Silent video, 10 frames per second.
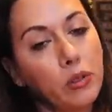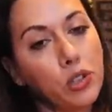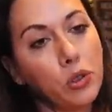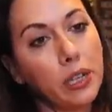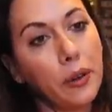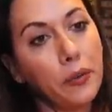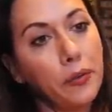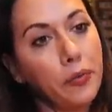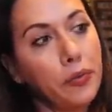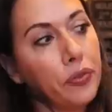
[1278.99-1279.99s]
They were sold out
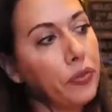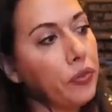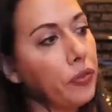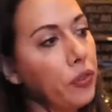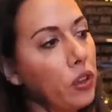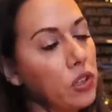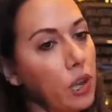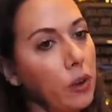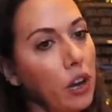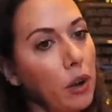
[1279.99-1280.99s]
because
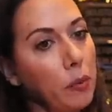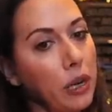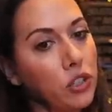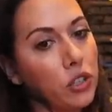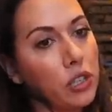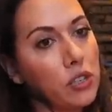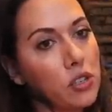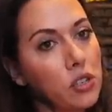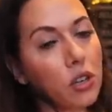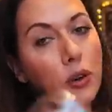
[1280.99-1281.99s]
I would have got a bunch of
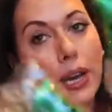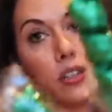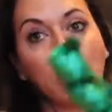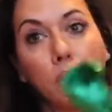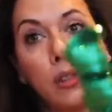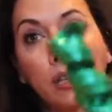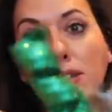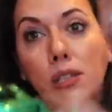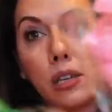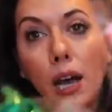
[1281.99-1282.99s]
these. Okay, so
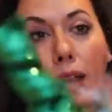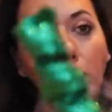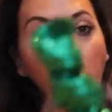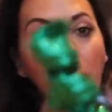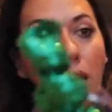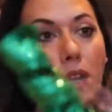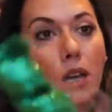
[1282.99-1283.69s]
this is the colorway.